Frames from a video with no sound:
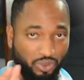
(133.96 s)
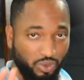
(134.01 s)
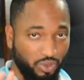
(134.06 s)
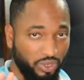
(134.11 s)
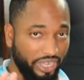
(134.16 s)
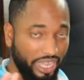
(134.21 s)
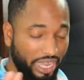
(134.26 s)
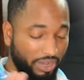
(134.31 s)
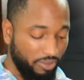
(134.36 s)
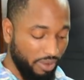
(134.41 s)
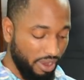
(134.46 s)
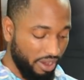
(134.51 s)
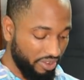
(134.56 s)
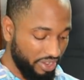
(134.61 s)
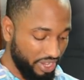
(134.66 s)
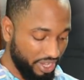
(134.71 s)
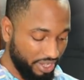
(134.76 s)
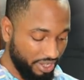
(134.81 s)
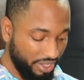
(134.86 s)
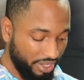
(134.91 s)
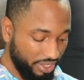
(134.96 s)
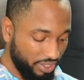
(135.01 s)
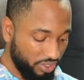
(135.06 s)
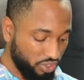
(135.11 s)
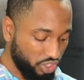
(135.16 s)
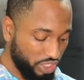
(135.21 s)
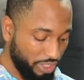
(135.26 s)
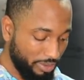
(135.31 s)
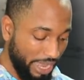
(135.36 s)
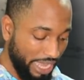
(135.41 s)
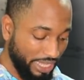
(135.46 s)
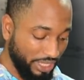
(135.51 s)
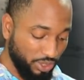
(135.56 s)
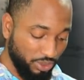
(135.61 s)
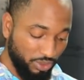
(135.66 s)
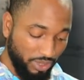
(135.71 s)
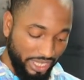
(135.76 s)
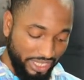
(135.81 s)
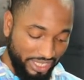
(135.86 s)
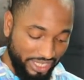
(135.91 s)
Don't get worried. 3 by
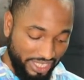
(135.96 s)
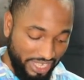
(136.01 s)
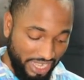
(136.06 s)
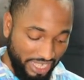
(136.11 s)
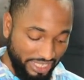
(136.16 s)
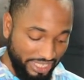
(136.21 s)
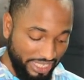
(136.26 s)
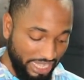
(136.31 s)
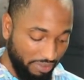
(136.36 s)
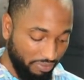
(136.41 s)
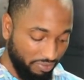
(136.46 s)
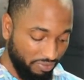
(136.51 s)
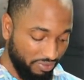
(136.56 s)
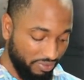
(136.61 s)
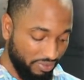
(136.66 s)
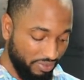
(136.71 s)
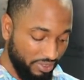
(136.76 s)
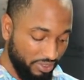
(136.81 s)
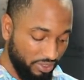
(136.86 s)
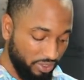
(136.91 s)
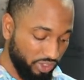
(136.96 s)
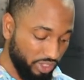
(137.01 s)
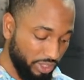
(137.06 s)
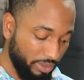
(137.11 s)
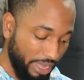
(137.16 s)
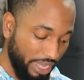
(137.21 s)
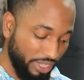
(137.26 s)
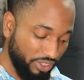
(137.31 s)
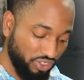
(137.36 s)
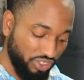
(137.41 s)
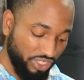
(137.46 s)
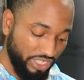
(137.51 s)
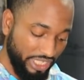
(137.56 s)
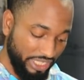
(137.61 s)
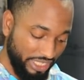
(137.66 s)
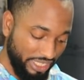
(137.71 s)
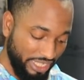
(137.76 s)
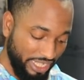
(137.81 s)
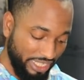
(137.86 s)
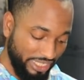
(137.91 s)
2 is not 7. 3 by 3
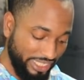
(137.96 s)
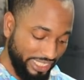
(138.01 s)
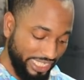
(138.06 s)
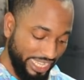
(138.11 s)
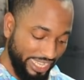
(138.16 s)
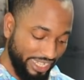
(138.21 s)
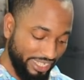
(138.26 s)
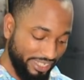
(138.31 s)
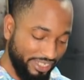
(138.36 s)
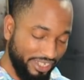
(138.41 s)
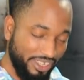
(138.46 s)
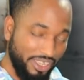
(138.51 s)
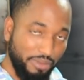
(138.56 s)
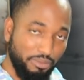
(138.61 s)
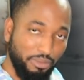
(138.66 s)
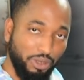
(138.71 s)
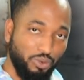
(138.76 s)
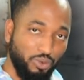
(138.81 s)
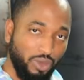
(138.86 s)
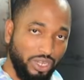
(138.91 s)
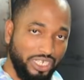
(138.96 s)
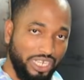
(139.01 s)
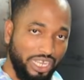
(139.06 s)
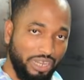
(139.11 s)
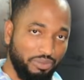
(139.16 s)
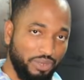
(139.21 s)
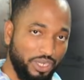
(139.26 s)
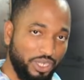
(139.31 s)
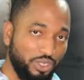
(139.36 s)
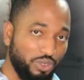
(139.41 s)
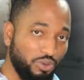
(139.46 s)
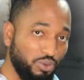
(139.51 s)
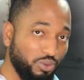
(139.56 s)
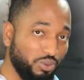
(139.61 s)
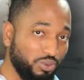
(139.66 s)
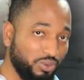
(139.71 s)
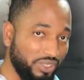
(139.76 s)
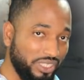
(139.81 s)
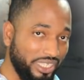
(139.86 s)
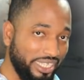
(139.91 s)
is not 10. But what can we
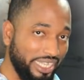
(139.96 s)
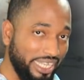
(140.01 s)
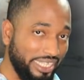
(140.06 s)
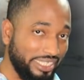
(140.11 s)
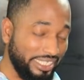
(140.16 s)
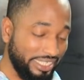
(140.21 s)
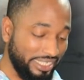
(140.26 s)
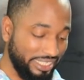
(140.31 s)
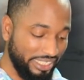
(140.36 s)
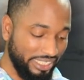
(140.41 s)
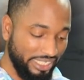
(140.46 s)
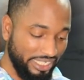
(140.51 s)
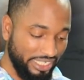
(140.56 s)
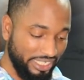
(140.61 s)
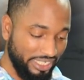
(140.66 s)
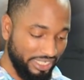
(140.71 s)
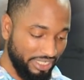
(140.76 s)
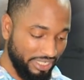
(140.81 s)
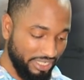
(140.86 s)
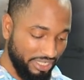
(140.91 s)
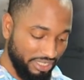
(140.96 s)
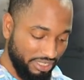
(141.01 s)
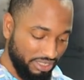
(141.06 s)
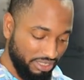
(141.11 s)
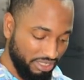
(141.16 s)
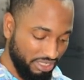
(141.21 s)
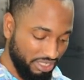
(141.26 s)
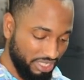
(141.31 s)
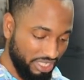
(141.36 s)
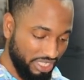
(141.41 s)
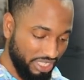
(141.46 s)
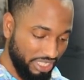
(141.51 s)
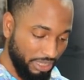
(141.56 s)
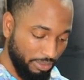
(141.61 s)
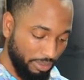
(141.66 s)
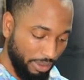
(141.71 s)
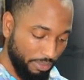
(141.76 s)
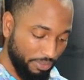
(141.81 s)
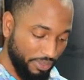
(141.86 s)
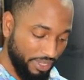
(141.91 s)
do to get it to
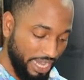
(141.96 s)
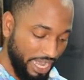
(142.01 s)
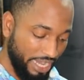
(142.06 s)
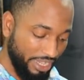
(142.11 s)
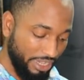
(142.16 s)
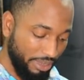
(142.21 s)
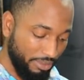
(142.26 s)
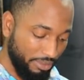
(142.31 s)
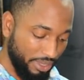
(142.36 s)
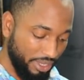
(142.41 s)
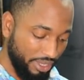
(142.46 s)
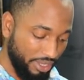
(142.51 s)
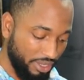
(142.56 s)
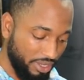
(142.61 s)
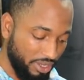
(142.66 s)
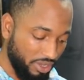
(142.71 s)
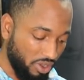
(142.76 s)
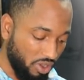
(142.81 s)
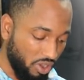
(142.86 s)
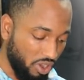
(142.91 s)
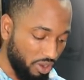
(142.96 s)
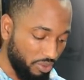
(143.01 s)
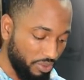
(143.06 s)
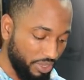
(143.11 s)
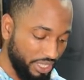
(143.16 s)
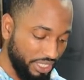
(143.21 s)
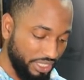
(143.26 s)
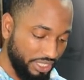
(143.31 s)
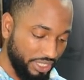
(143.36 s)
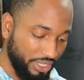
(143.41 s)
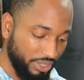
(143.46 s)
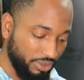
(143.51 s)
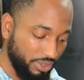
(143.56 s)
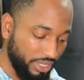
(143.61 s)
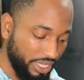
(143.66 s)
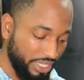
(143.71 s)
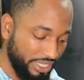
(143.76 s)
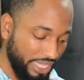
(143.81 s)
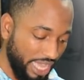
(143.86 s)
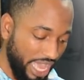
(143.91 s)
skip up to that number? All we need to
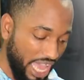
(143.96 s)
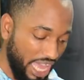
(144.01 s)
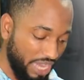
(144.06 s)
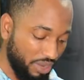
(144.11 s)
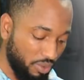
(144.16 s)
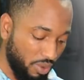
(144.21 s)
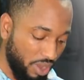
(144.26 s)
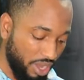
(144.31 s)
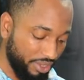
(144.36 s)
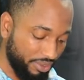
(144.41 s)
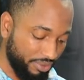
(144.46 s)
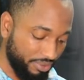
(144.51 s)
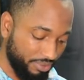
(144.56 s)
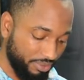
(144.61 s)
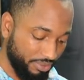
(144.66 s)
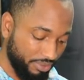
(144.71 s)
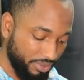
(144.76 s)
do is add 1.